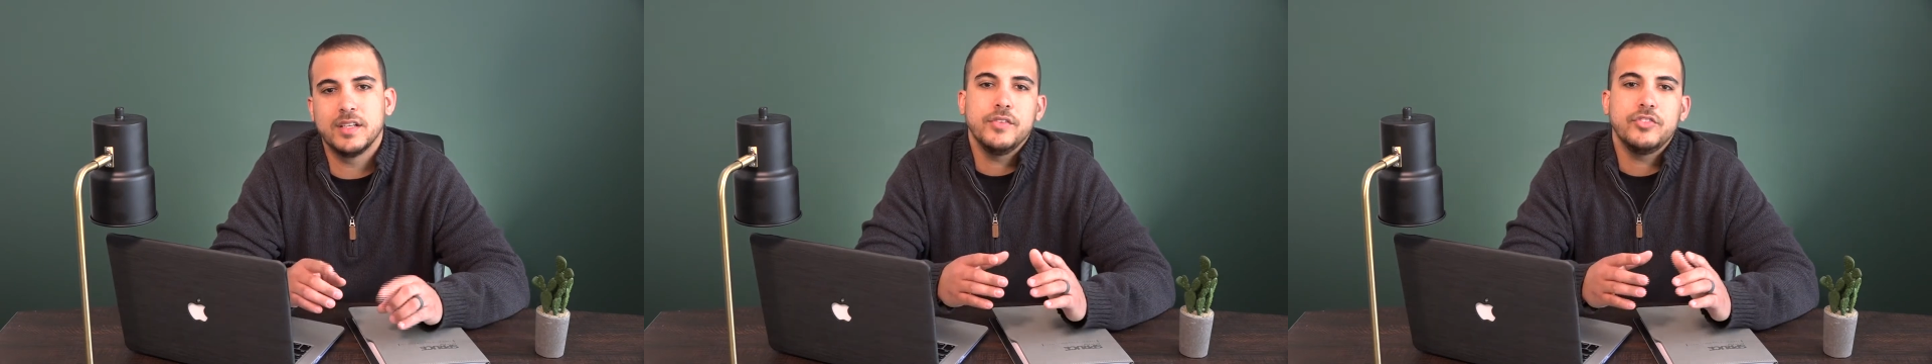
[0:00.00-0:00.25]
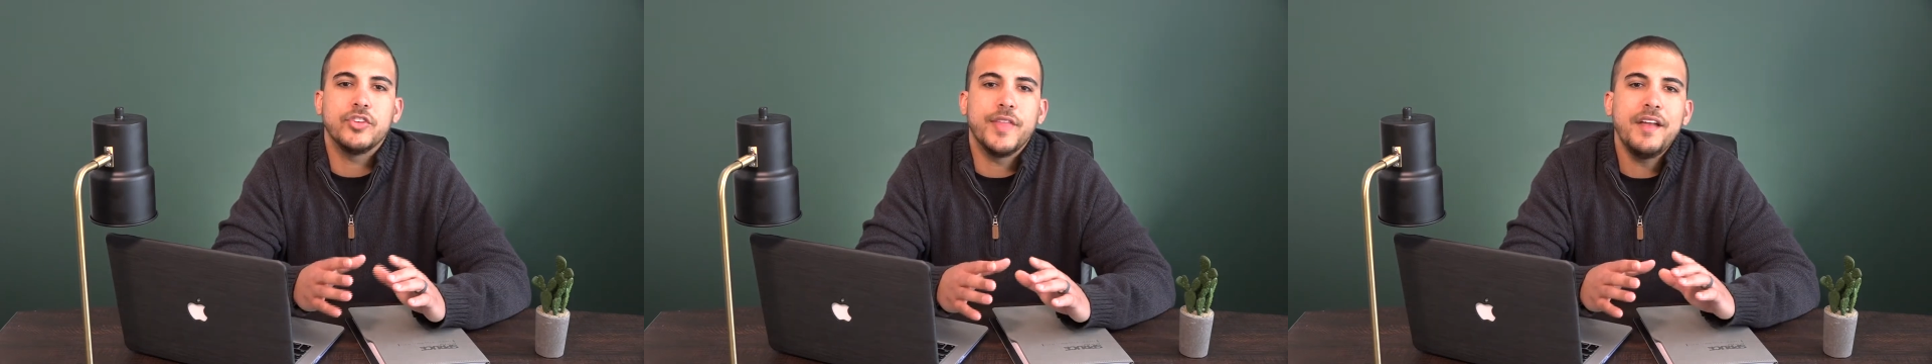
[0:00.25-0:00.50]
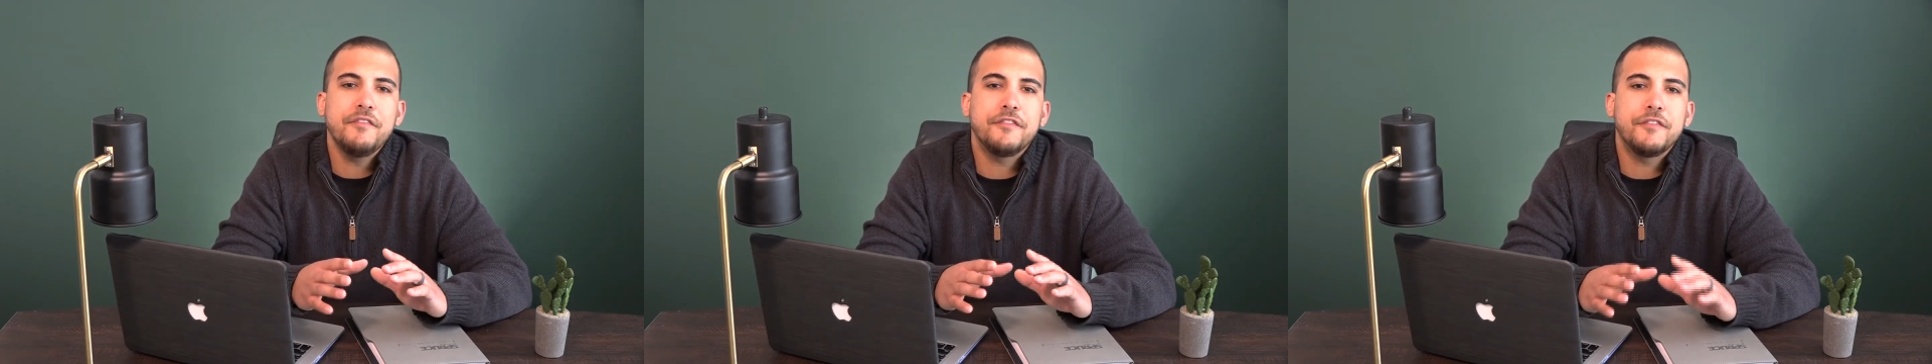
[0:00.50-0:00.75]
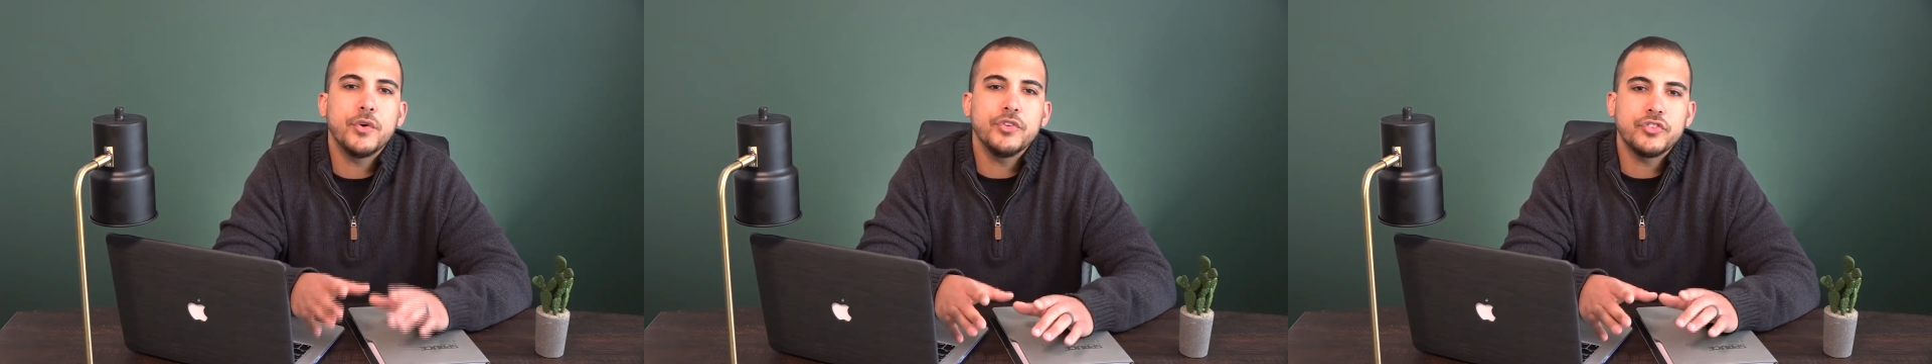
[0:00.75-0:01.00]
So that
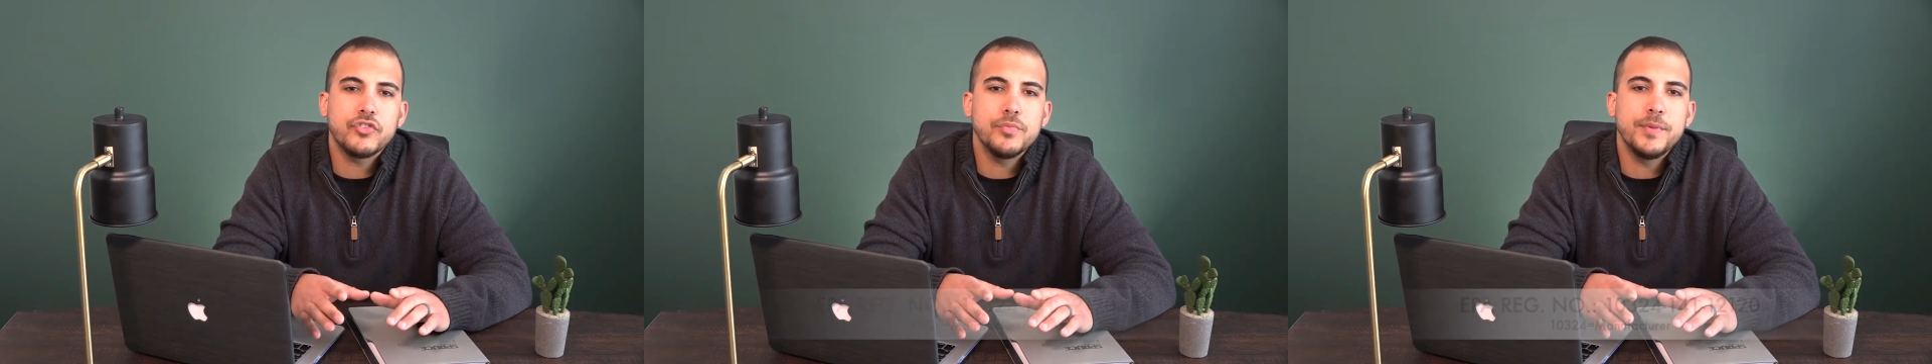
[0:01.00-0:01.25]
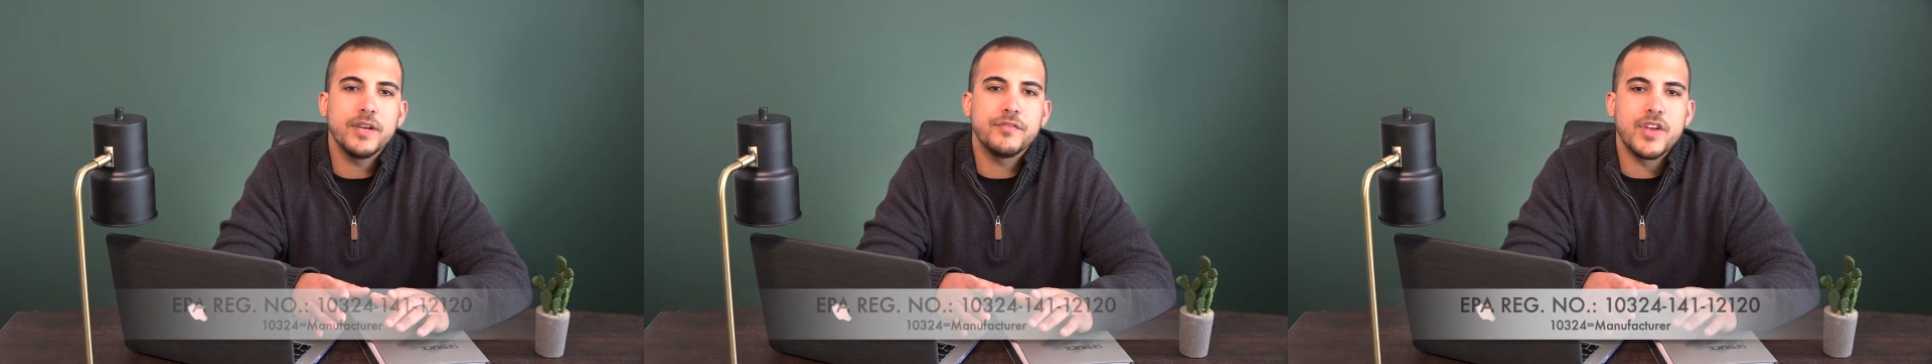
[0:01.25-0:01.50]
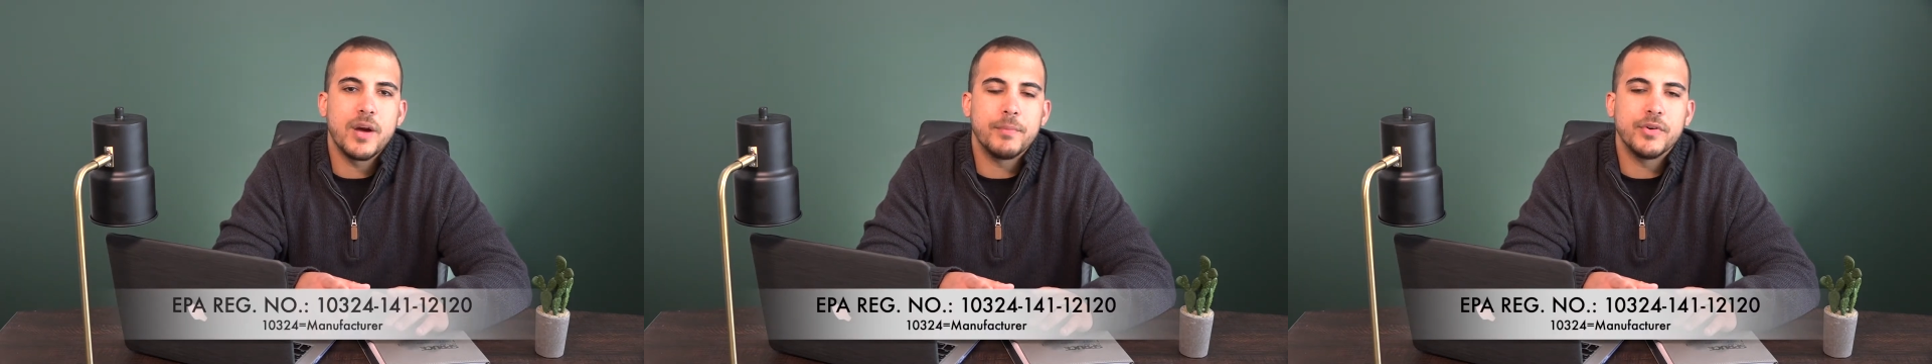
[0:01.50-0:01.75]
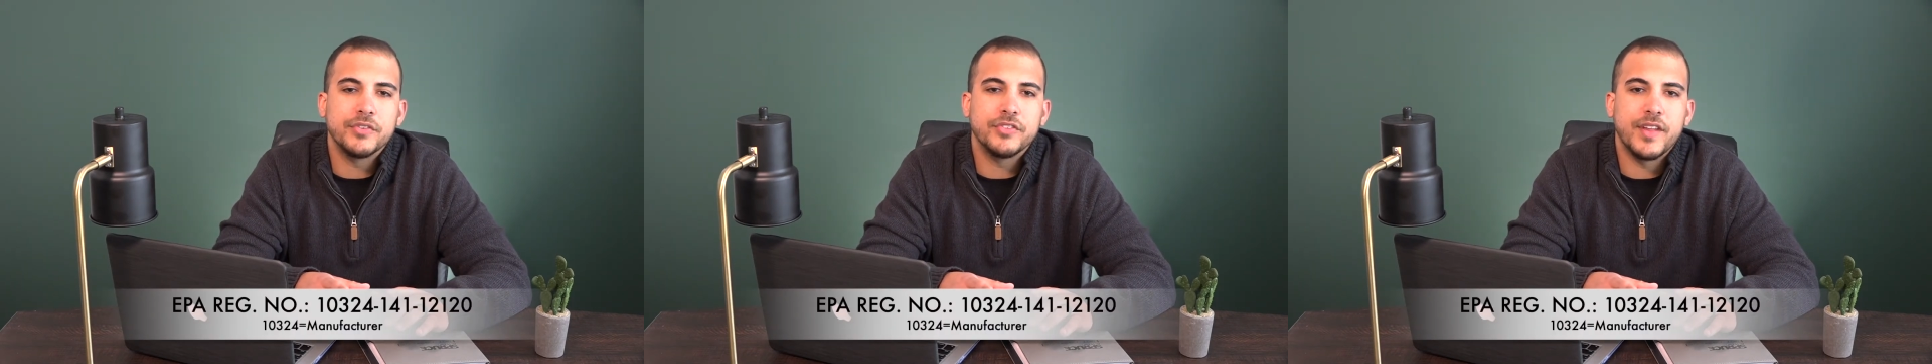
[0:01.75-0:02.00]
first grouping of
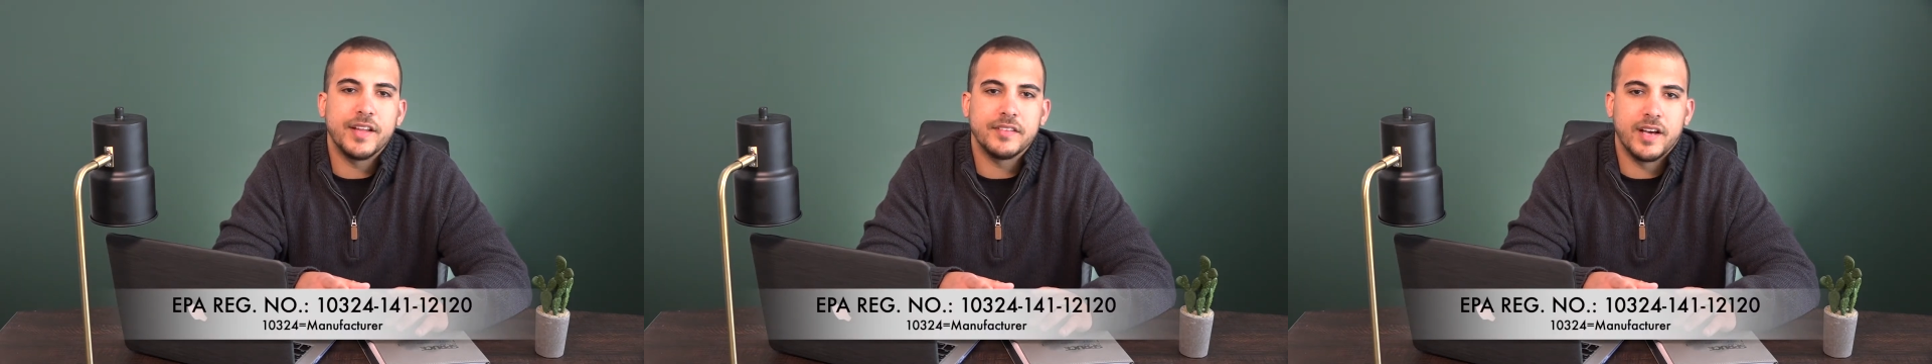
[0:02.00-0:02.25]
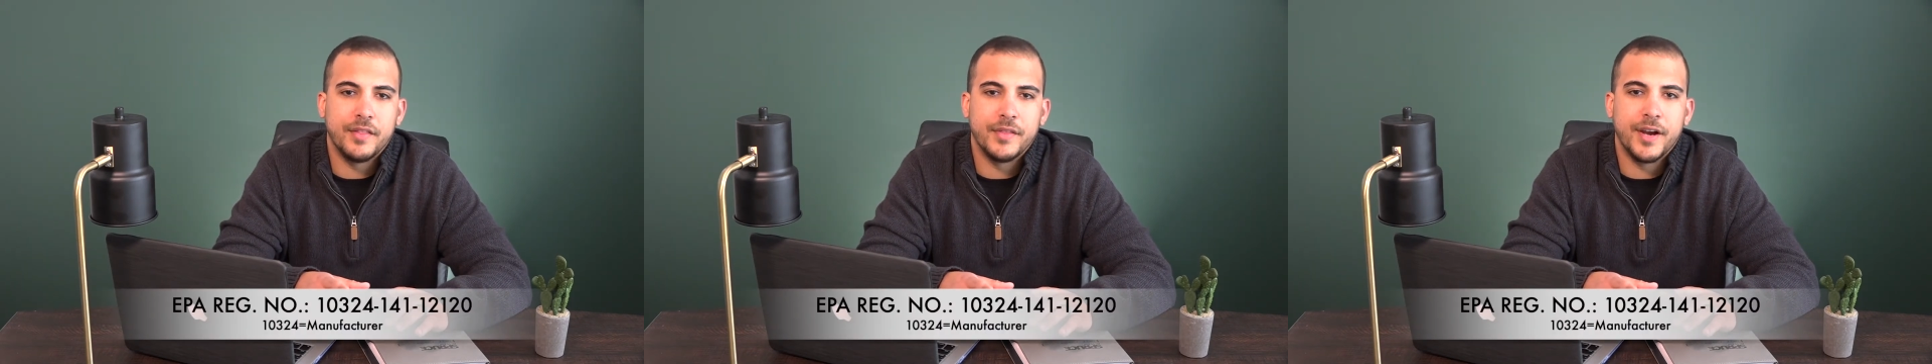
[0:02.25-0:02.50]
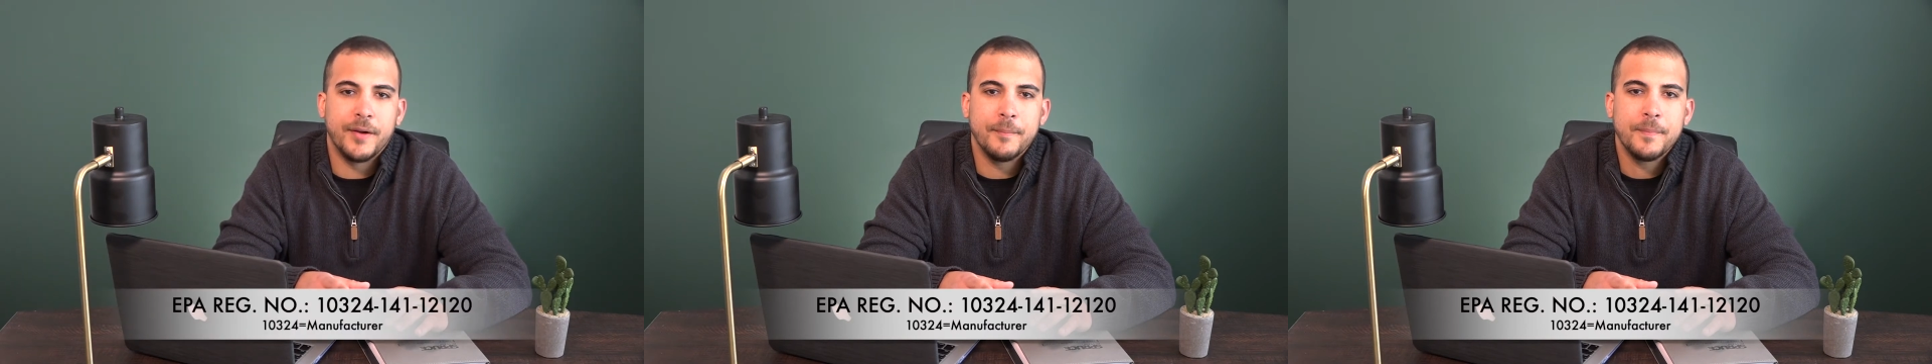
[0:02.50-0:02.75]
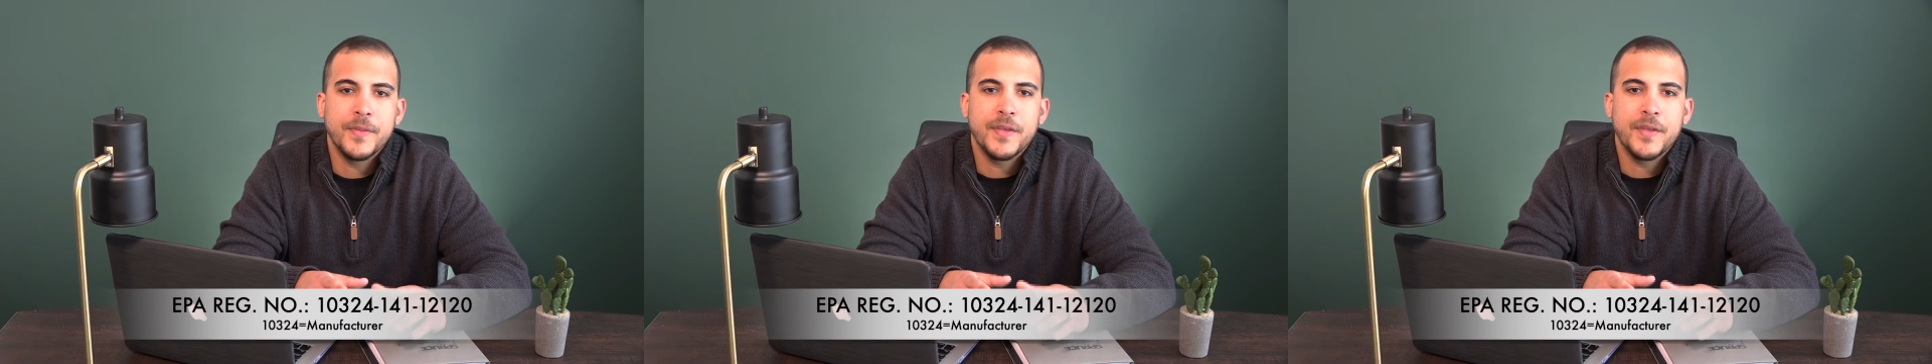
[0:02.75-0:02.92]
numbers that's on there